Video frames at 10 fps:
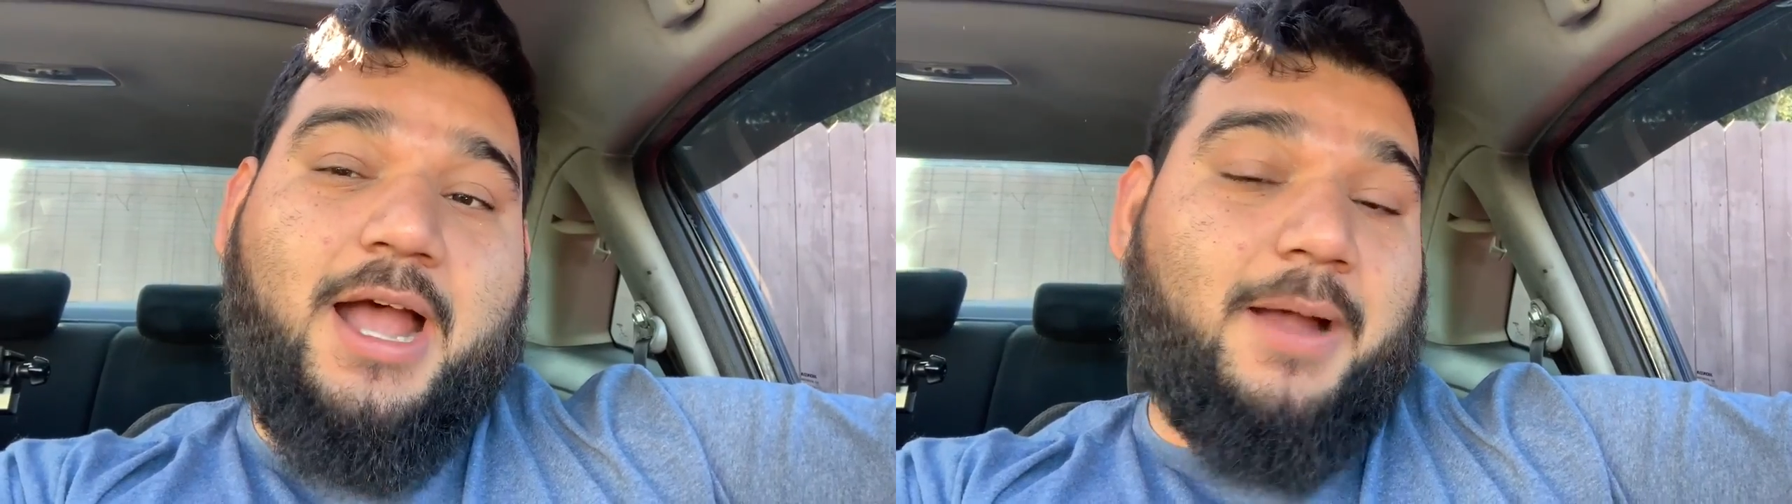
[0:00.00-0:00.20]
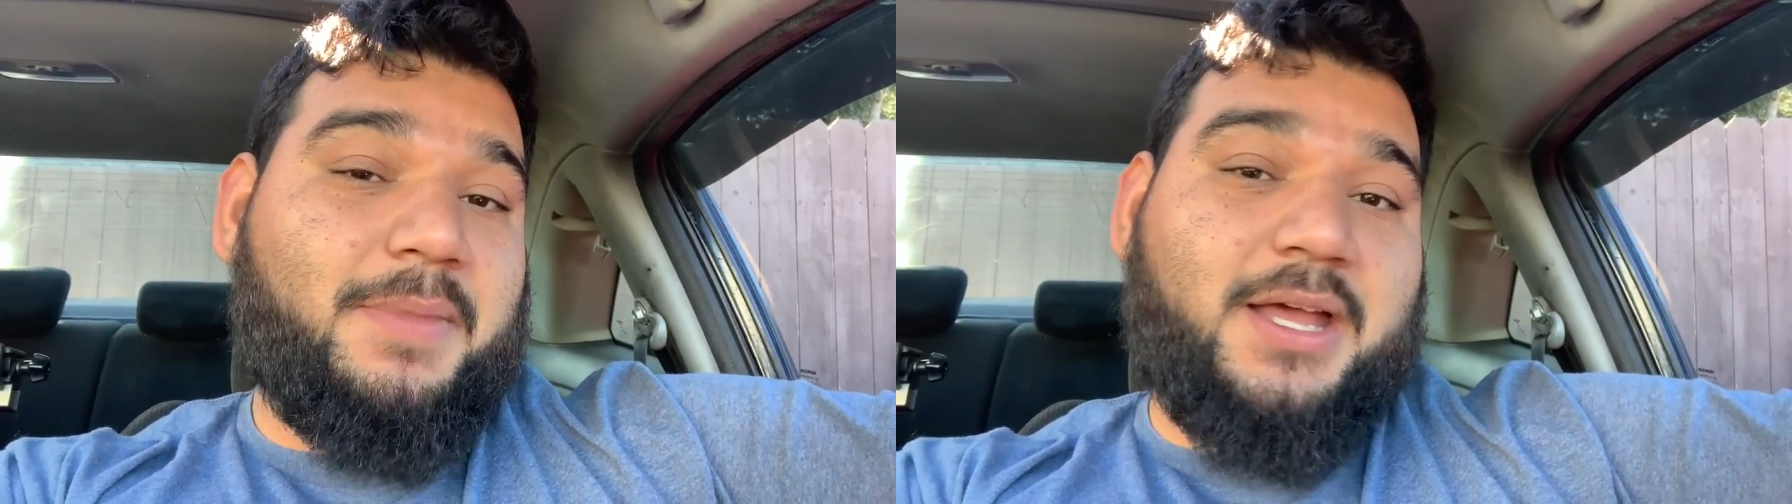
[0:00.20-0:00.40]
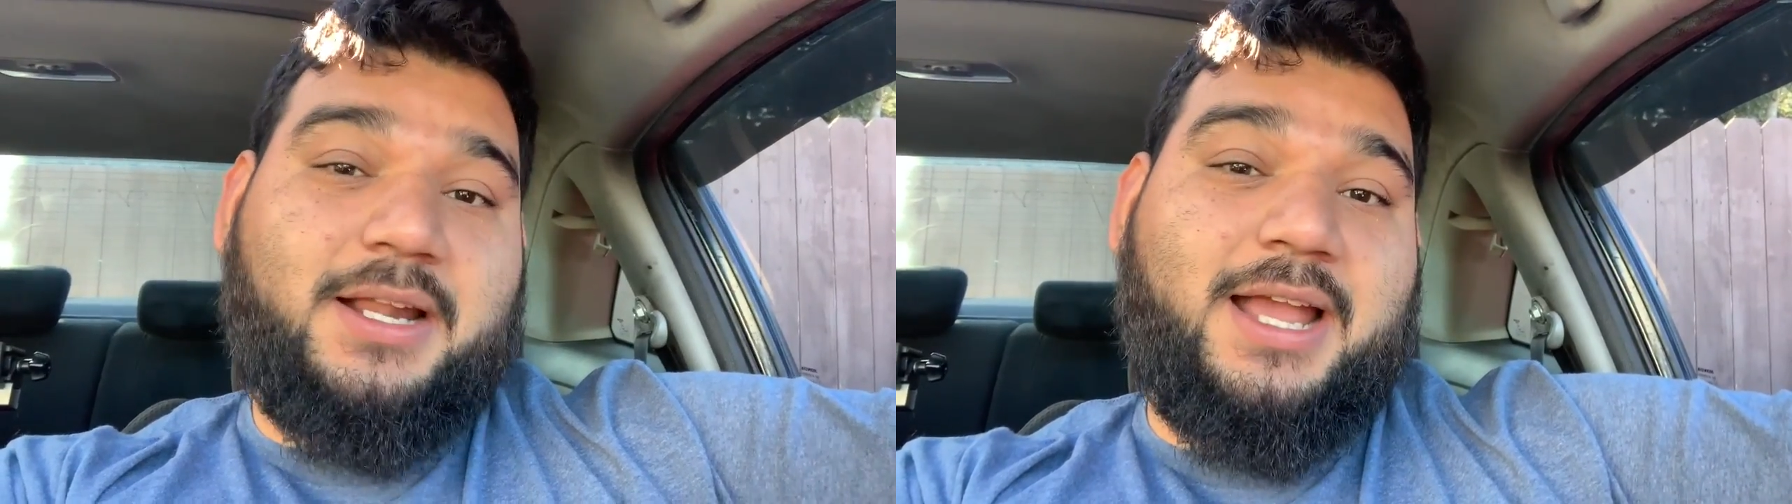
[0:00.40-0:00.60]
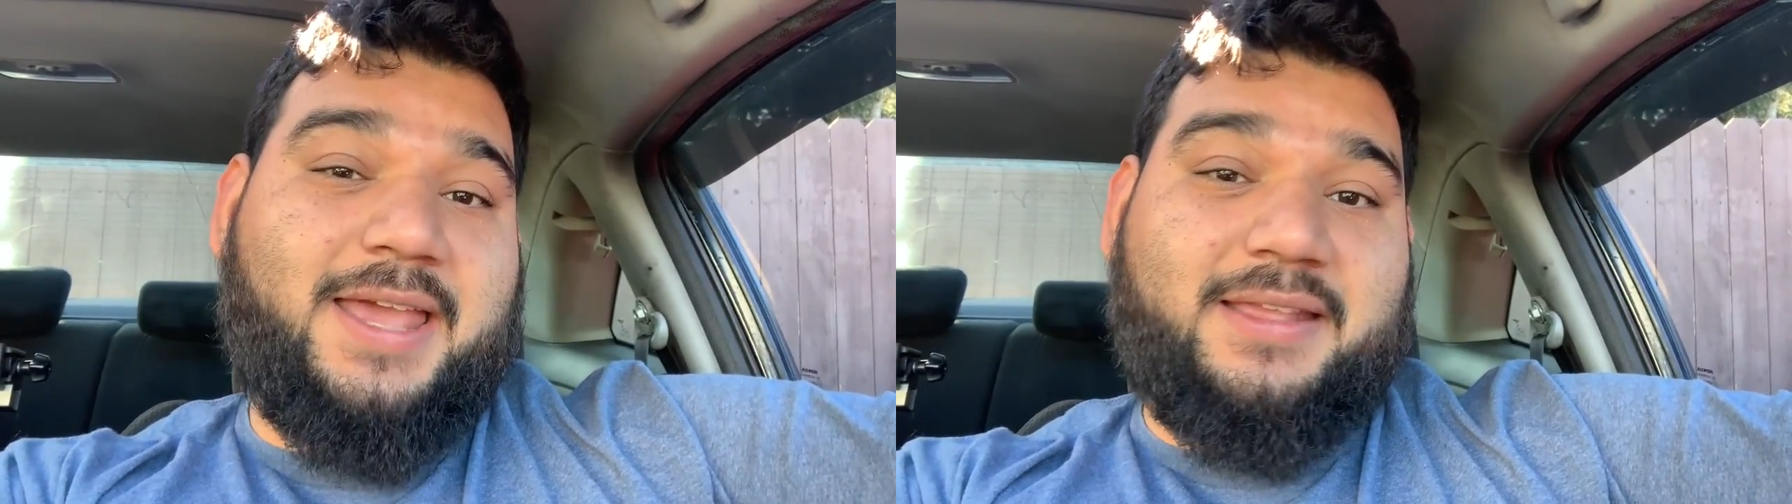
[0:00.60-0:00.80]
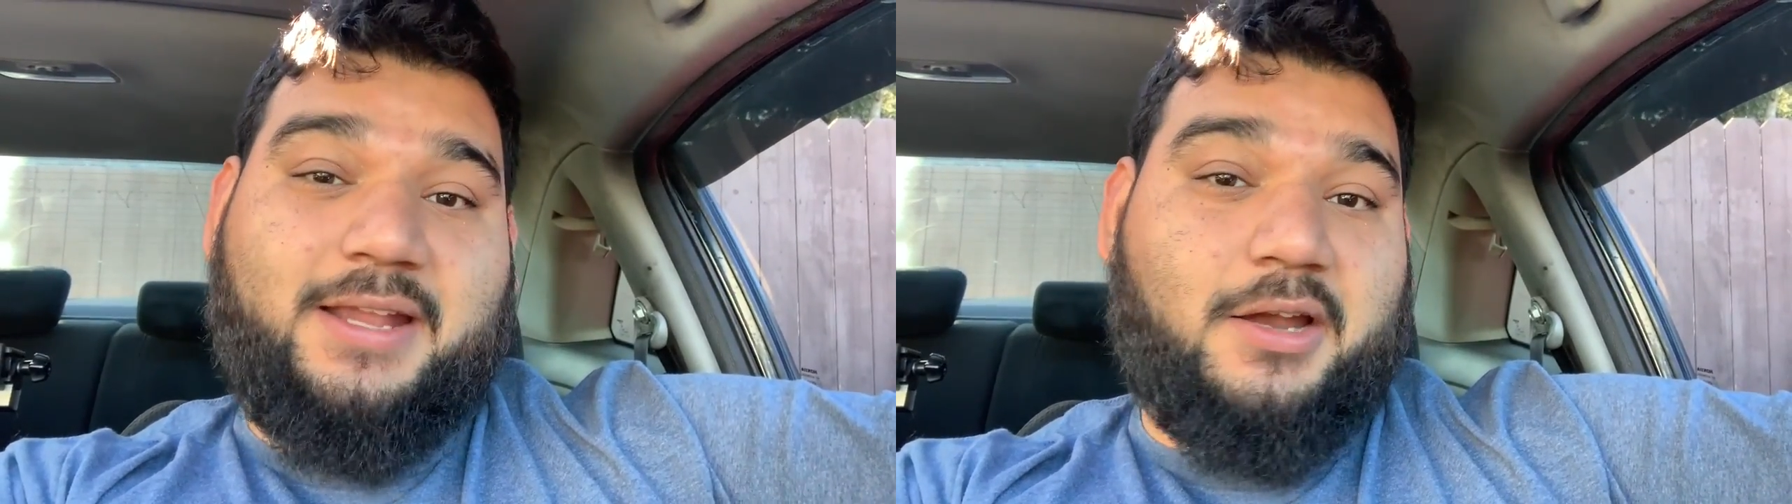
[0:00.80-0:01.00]
I'm not a
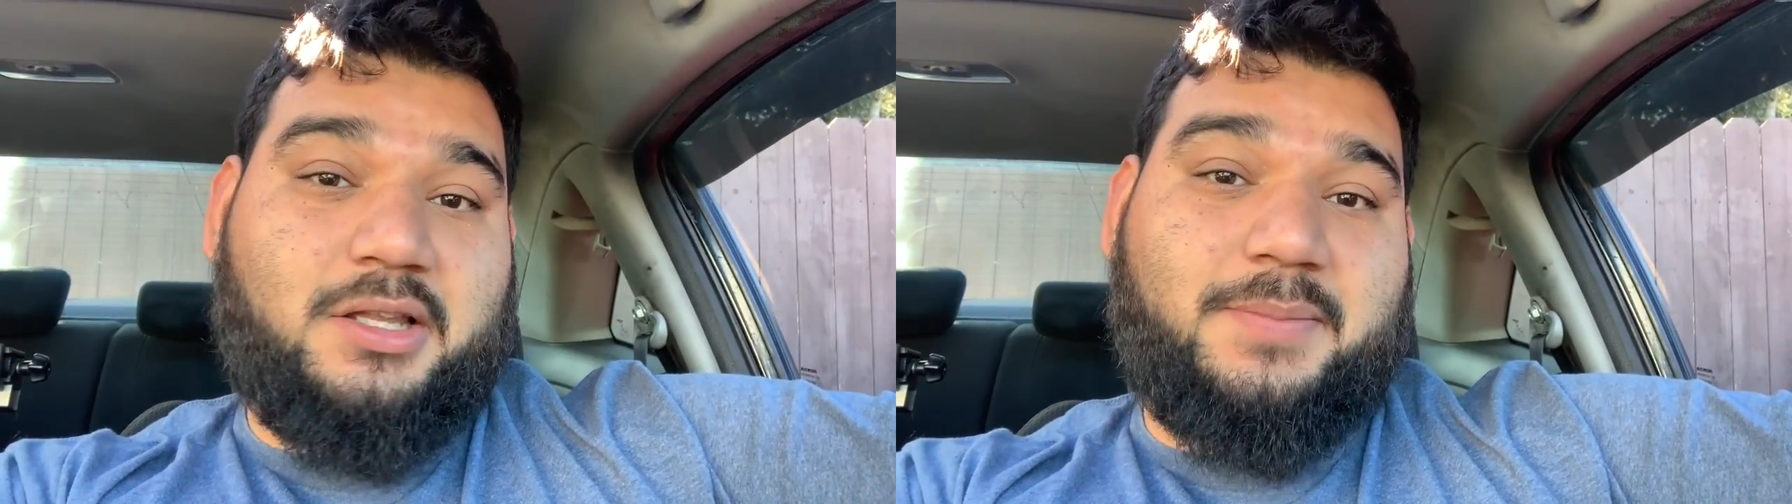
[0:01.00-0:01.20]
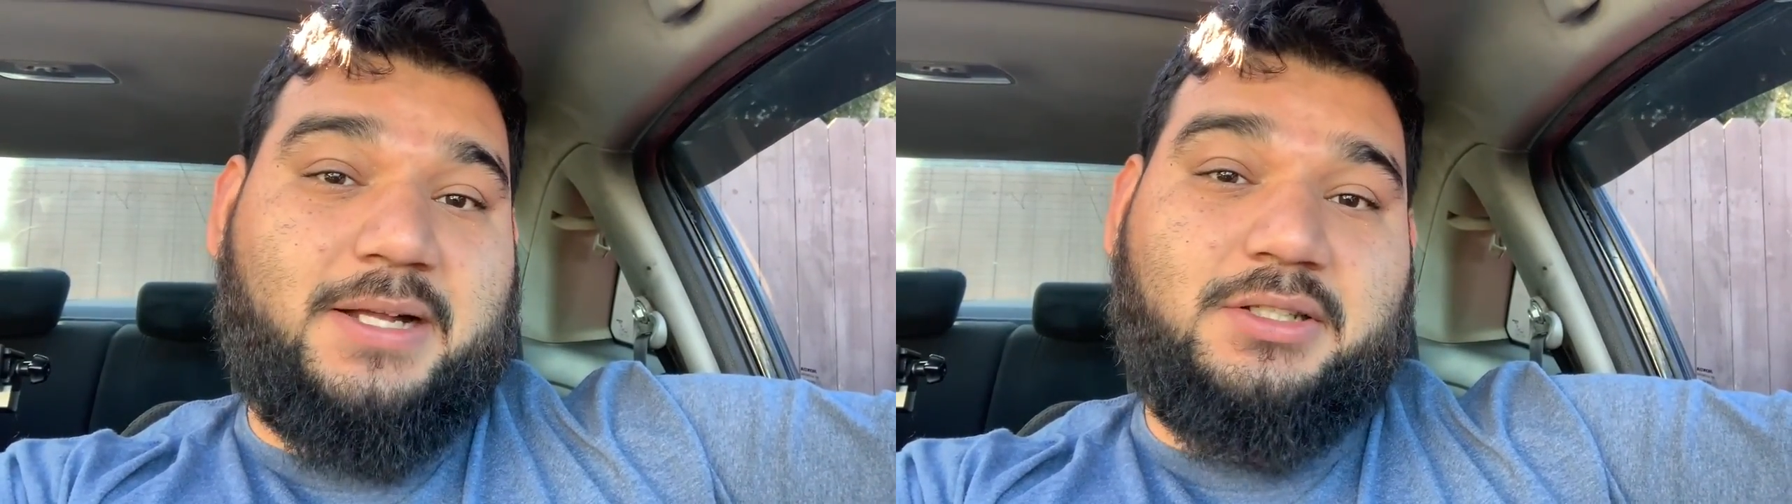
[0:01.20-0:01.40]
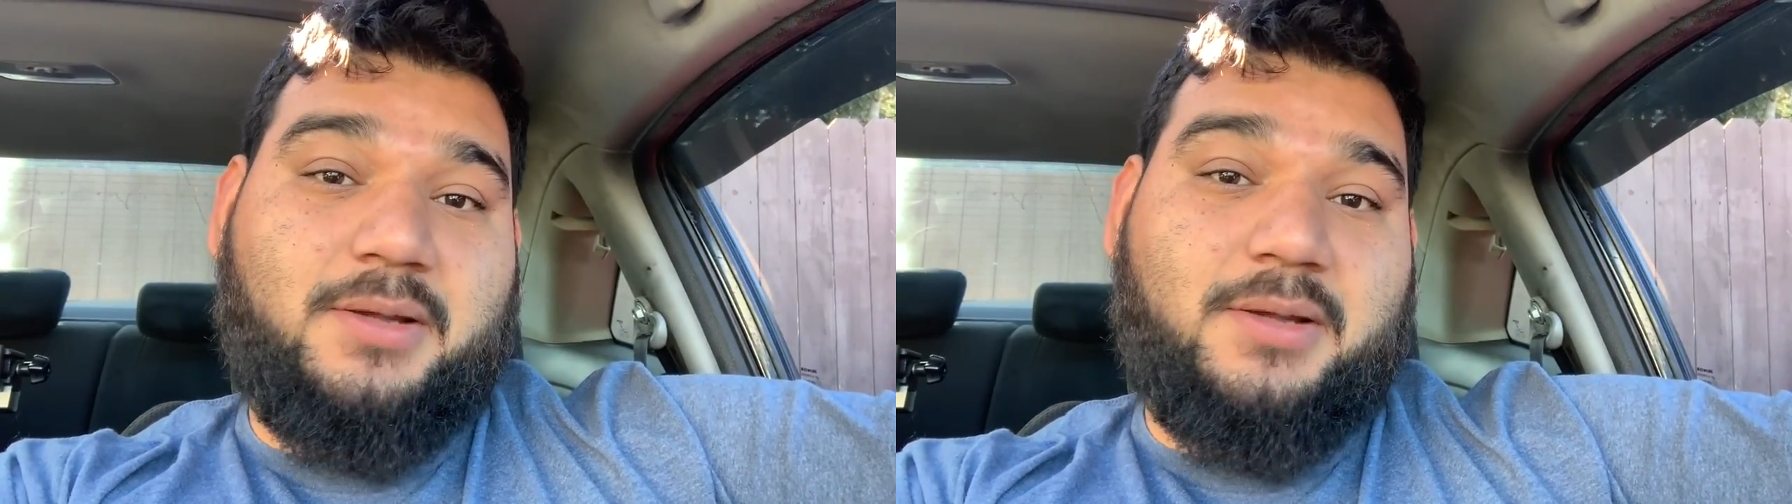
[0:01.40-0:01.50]
guy that cares about